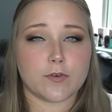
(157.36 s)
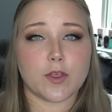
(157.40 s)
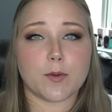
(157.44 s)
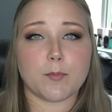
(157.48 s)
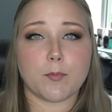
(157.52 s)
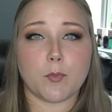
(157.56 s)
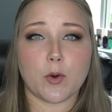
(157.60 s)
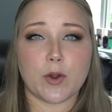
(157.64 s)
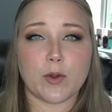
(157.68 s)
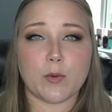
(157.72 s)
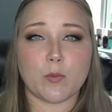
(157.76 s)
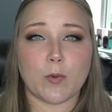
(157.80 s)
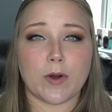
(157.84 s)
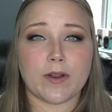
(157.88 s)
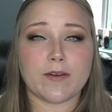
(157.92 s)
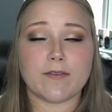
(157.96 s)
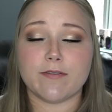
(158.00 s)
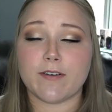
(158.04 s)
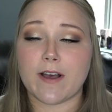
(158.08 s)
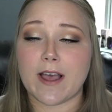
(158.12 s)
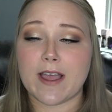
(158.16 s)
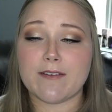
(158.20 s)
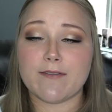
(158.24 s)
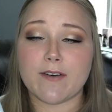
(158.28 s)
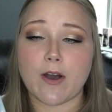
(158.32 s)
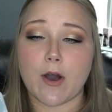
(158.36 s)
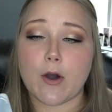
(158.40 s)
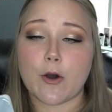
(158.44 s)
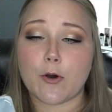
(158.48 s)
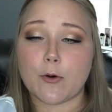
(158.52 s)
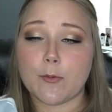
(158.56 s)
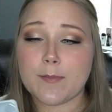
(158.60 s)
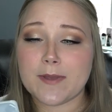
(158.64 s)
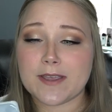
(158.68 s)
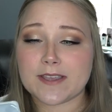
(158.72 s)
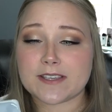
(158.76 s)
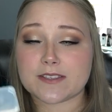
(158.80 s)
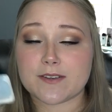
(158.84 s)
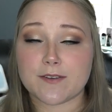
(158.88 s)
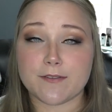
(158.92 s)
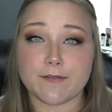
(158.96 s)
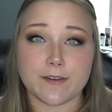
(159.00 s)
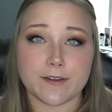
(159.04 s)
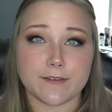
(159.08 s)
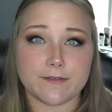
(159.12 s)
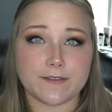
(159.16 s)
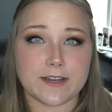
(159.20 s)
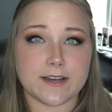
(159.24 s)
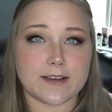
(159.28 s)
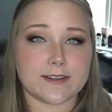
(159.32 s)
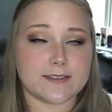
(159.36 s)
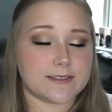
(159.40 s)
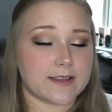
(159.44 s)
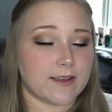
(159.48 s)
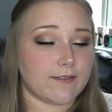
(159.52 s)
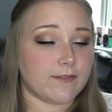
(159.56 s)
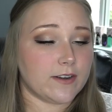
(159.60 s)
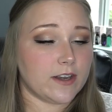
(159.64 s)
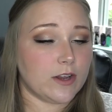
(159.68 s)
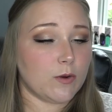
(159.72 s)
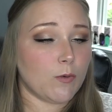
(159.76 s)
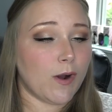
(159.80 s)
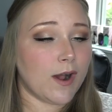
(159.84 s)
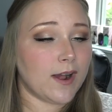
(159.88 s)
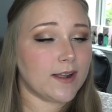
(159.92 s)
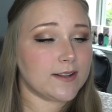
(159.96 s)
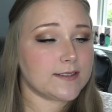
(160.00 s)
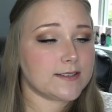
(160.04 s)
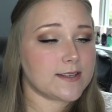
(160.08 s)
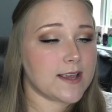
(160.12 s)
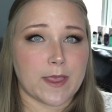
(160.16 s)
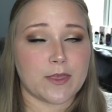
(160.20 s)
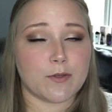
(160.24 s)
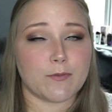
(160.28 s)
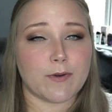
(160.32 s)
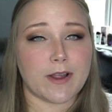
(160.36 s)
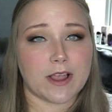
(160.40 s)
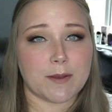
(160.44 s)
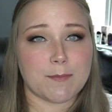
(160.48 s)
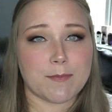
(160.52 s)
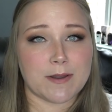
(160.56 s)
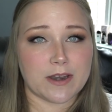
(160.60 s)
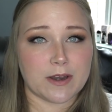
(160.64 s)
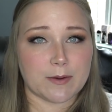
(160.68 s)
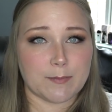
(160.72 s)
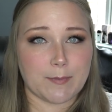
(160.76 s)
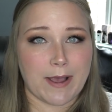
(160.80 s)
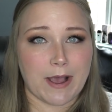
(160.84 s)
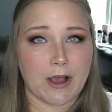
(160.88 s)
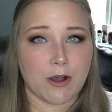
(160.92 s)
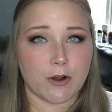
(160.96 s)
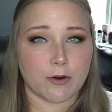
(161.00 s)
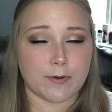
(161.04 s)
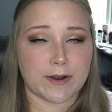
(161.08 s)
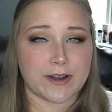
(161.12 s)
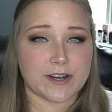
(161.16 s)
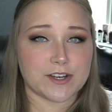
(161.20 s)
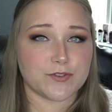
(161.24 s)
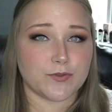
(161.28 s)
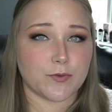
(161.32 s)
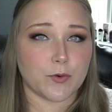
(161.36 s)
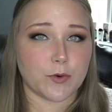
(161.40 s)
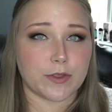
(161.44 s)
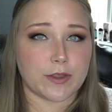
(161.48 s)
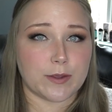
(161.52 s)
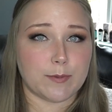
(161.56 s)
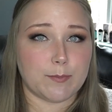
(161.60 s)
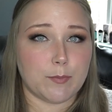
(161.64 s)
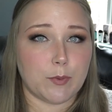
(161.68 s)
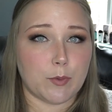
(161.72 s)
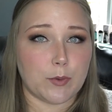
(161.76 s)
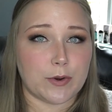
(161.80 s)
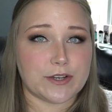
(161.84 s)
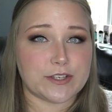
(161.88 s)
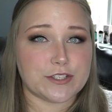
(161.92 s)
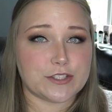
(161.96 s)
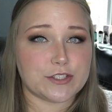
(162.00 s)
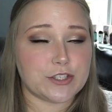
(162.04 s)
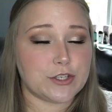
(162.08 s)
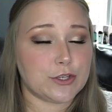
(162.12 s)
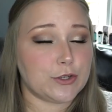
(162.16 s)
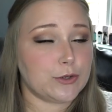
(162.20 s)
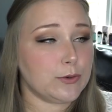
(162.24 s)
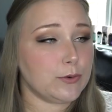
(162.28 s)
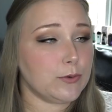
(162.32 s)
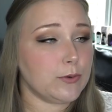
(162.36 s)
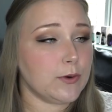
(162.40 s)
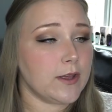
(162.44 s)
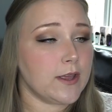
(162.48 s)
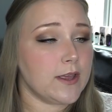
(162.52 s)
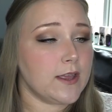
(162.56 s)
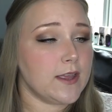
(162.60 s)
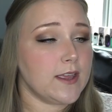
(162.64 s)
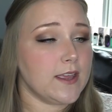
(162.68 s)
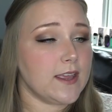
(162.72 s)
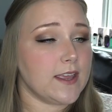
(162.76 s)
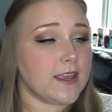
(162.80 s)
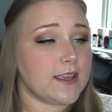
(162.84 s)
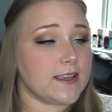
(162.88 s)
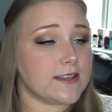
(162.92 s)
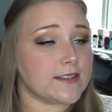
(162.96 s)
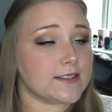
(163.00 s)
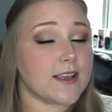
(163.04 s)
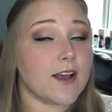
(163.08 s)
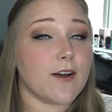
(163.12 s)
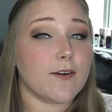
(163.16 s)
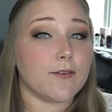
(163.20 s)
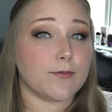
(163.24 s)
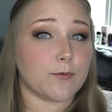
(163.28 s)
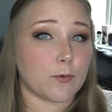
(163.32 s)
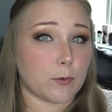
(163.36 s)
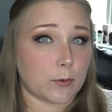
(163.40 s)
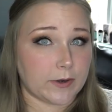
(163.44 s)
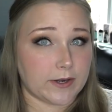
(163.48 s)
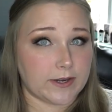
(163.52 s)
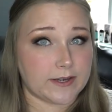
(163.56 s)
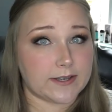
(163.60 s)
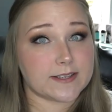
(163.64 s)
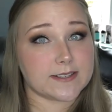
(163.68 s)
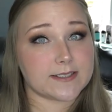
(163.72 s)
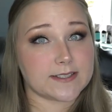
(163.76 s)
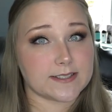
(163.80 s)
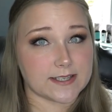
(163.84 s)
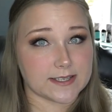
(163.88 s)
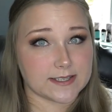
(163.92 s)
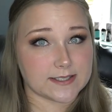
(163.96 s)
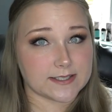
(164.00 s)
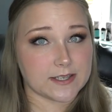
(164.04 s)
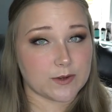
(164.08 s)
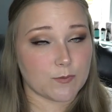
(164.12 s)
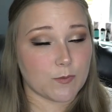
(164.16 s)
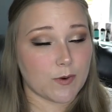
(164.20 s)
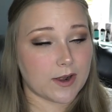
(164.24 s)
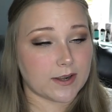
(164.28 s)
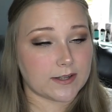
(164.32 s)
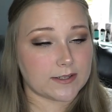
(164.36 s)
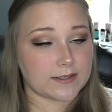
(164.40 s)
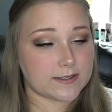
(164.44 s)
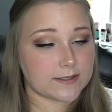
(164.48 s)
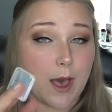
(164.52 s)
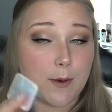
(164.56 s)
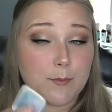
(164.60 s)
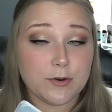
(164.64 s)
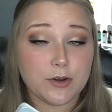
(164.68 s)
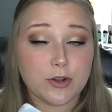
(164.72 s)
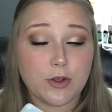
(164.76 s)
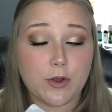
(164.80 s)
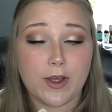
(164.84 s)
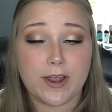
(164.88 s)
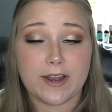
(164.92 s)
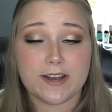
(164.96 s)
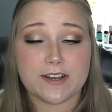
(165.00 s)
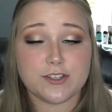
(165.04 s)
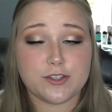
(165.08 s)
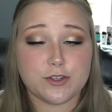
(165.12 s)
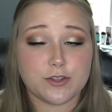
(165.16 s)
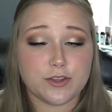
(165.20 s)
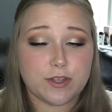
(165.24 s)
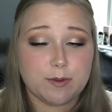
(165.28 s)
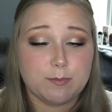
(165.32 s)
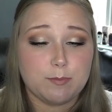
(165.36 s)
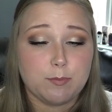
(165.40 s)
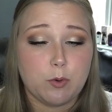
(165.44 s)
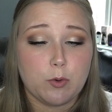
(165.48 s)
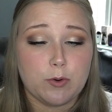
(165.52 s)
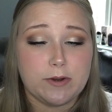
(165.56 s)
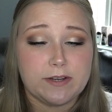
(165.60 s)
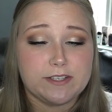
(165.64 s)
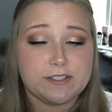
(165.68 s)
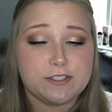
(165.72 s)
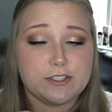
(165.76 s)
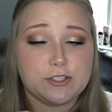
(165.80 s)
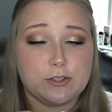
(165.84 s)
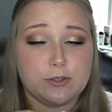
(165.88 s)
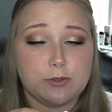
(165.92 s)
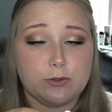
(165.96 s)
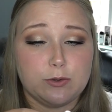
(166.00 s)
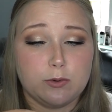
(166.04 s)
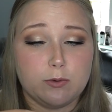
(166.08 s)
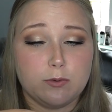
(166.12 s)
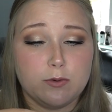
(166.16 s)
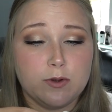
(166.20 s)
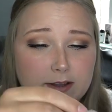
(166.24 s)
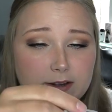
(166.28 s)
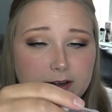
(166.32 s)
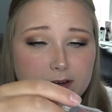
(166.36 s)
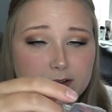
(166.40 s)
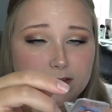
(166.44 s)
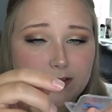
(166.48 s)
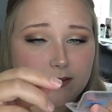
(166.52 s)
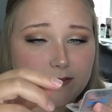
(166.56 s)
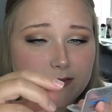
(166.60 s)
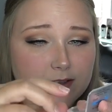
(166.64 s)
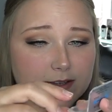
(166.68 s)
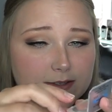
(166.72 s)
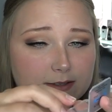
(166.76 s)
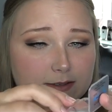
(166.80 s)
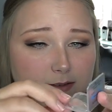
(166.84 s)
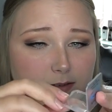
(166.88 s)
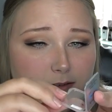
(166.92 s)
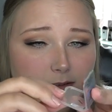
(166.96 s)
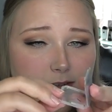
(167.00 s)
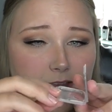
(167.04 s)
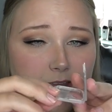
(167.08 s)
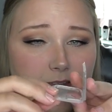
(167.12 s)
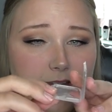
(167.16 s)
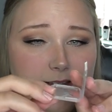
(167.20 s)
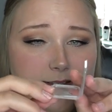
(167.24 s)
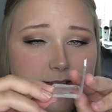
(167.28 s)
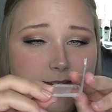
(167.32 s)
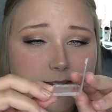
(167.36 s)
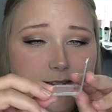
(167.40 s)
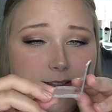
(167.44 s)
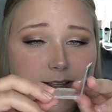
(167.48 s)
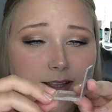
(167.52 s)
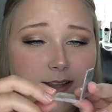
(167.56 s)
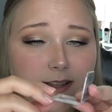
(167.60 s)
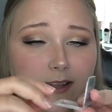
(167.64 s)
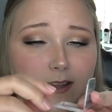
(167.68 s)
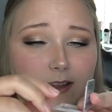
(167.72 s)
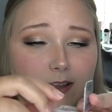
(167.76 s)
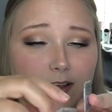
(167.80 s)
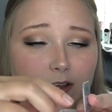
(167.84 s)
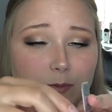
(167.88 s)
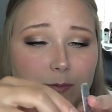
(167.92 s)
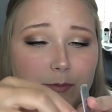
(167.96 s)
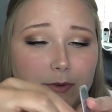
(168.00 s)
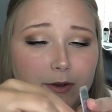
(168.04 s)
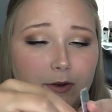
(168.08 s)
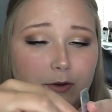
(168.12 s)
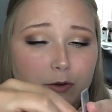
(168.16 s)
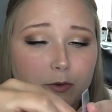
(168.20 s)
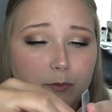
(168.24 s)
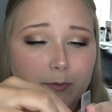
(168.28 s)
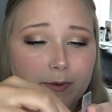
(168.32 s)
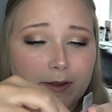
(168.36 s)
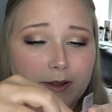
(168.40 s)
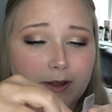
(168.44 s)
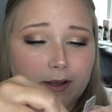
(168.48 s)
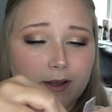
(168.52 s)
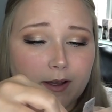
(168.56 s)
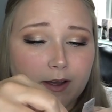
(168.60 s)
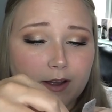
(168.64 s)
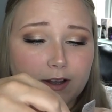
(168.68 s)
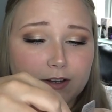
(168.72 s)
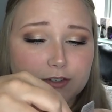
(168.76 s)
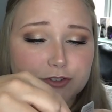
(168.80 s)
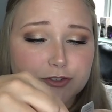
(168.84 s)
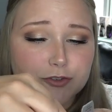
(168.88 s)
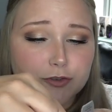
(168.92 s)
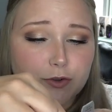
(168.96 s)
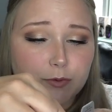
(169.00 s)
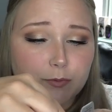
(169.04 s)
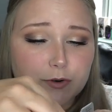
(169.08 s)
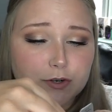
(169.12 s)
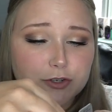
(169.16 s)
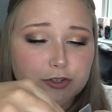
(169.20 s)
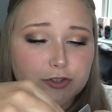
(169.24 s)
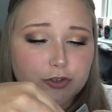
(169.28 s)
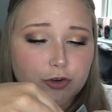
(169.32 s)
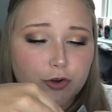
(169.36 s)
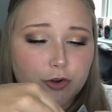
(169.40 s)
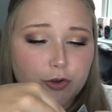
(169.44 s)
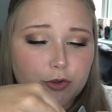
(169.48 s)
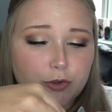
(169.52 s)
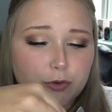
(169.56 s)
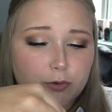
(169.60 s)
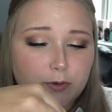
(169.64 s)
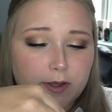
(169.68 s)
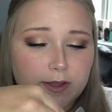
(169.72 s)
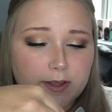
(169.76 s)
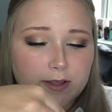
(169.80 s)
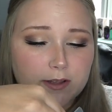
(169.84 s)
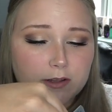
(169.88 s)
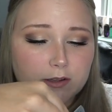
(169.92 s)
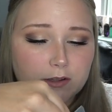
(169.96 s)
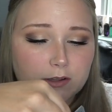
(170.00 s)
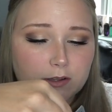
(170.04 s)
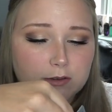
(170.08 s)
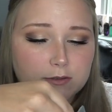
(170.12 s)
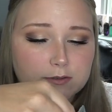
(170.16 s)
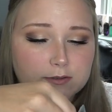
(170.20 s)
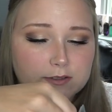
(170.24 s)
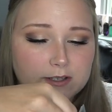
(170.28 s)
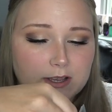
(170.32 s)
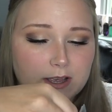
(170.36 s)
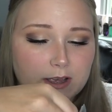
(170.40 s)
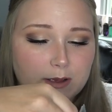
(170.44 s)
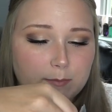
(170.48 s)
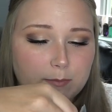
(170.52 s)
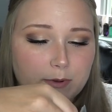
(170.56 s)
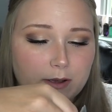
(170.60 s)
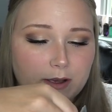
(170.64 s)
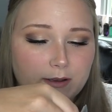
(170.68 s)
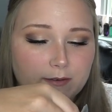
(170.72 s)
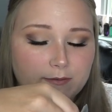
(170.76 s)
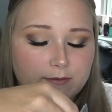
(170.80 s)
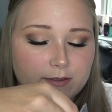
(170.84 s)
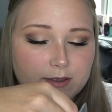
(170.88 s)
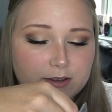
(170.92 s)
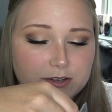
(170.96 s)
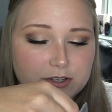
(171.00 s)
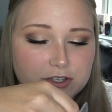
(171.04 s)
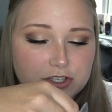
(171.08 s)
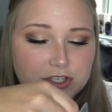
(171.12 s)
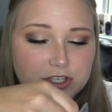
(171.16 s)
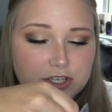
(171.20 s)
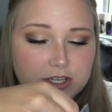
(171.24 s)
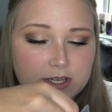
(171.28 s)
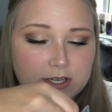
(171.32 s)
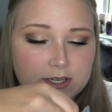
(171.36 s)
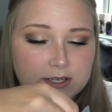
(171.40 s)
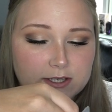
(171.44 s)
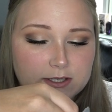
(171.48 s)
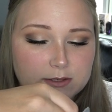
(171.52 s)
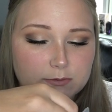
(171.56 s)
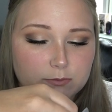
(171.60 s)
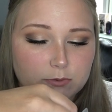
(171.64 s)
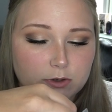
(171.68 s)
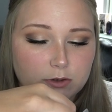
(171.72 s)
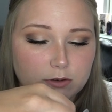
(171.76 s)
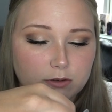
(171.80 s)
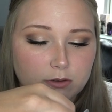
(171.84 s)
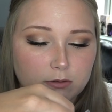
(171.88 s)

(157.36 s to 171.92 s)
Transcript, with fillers: for the 0.15 ohm is 50 to 70 watts. And the recommended power range for the 0.2 is 40 to 60 watts. I'm gonna go ahead and do the 0.2 and I love these little cases that they come in. Oh my gosh. So I wanna show you a close up of the sheet real